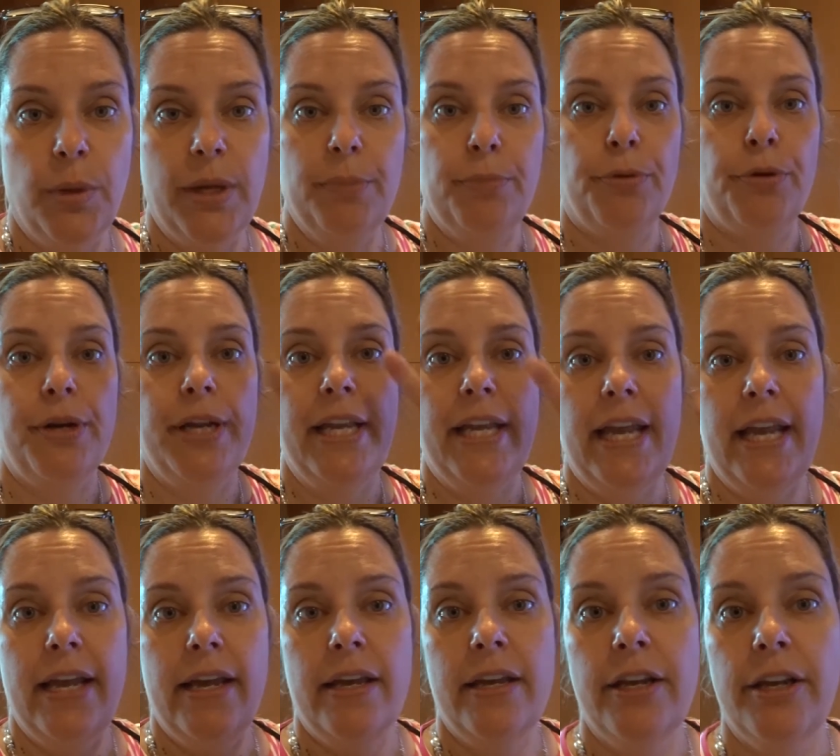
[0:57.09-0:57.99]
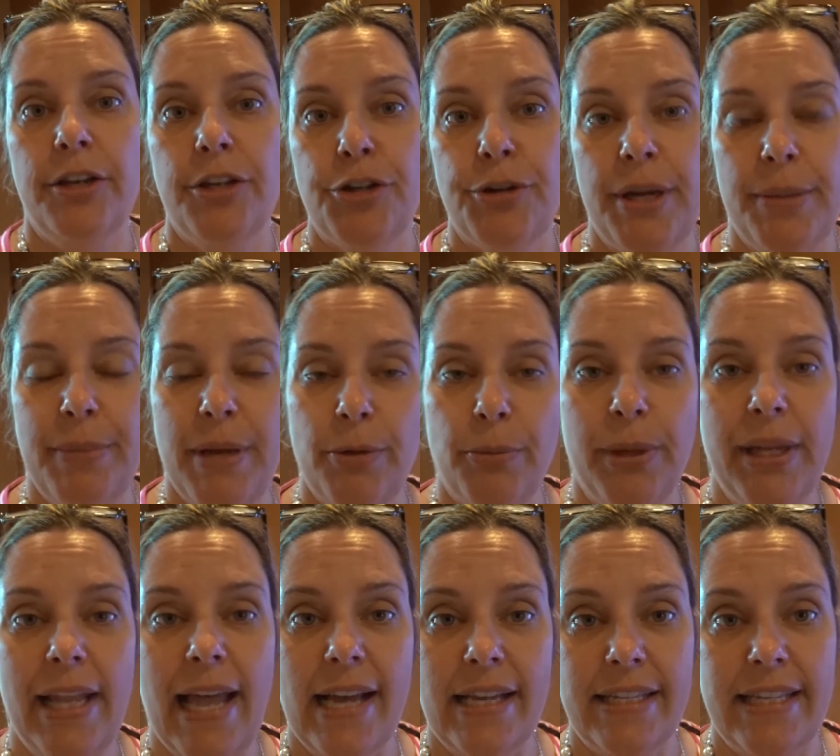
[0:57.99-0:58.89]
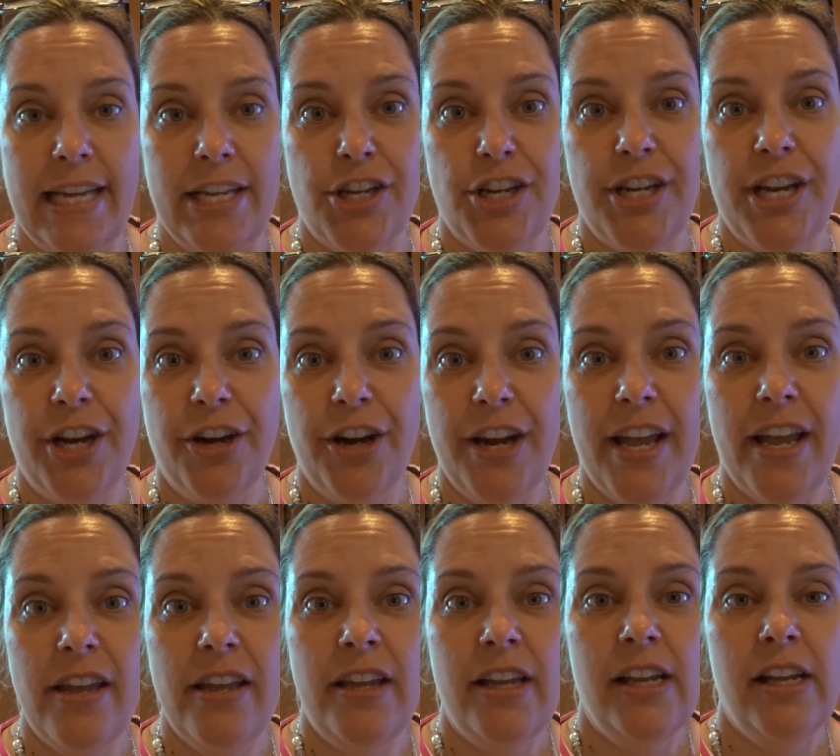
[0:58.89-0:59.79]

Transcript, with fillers: pre treatment relaxation area